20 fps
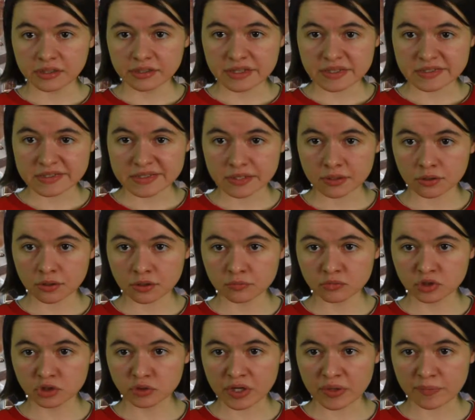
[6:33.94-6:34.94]
is home
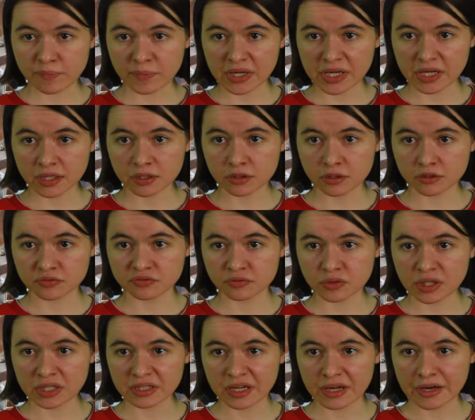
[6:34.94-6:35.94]
to a pack of
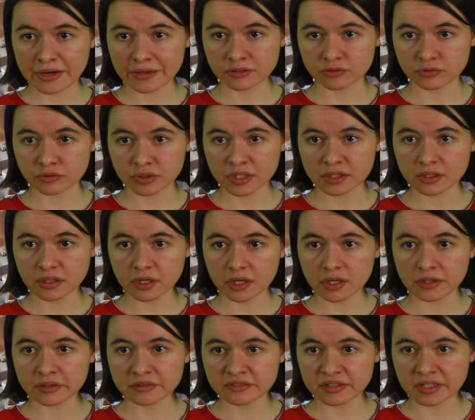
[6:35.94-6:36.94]
100
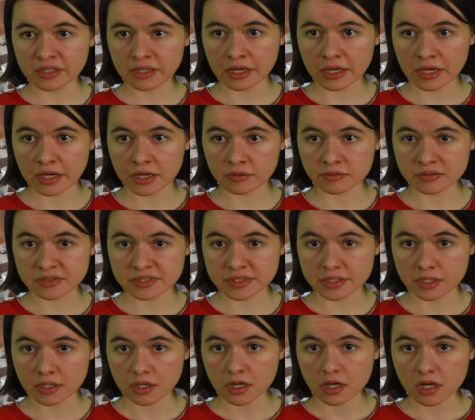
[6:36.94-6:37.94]
hunting hounds,
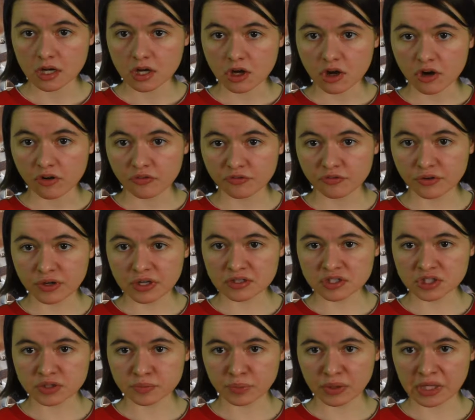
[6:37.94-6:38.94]

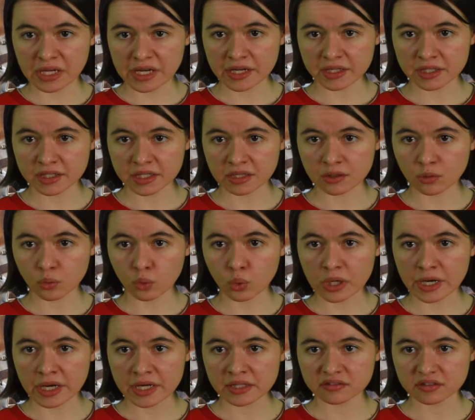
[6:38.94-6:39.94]
French black and
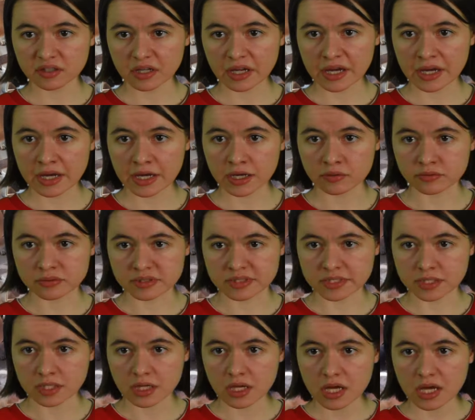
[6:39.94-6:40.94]
white hounds,
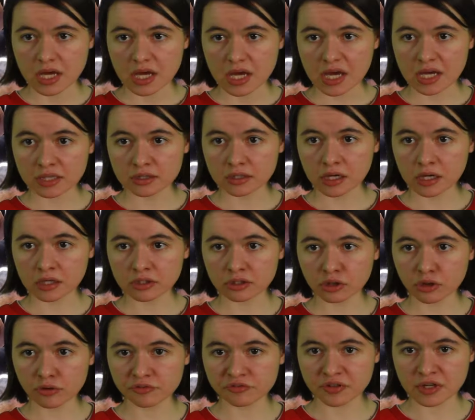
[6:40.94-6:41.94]
and
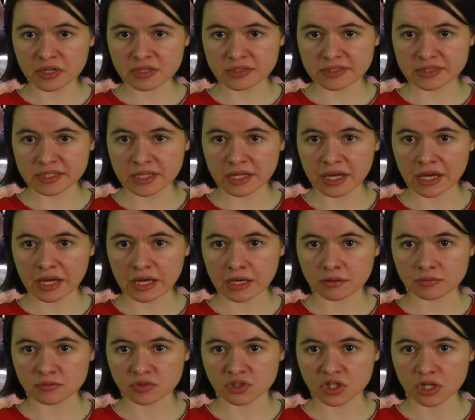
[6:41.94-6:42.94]
Anglo-Français
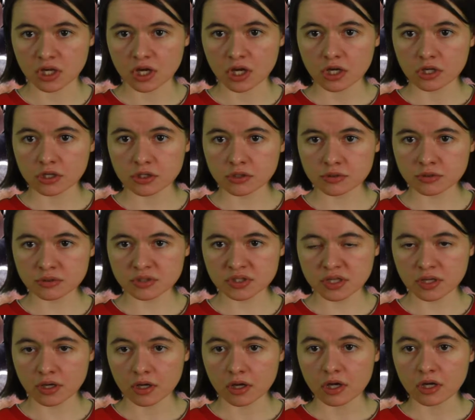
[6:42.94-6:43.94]
hounds used
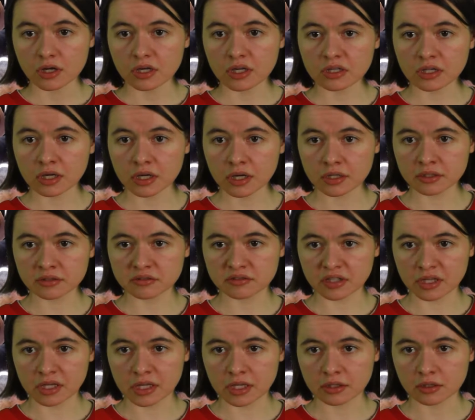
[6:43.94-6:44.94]
in
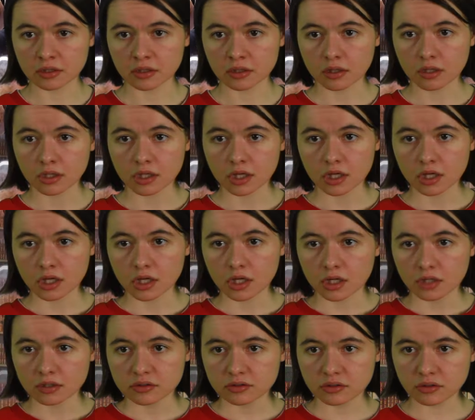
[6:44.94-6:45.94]
hunting.
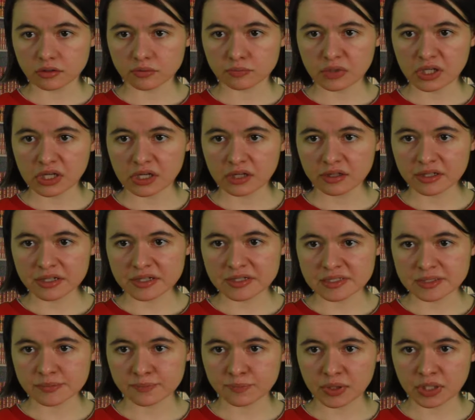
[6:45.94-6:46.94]
Their meal
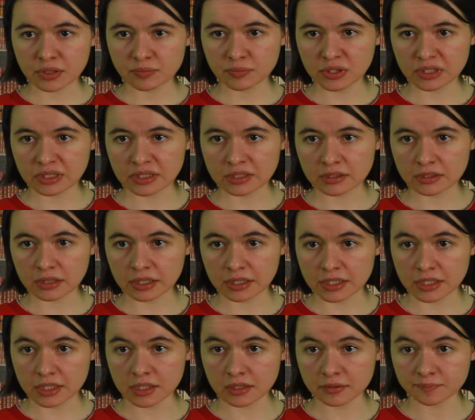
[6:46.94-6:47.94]
is
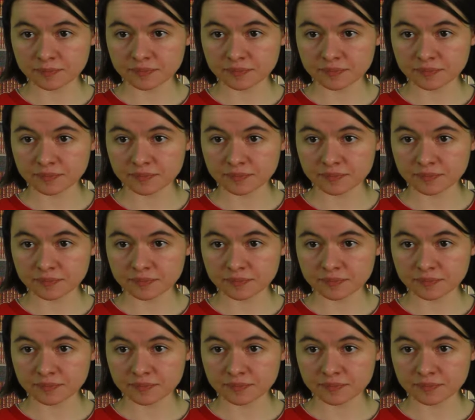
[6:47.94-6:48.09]
publicly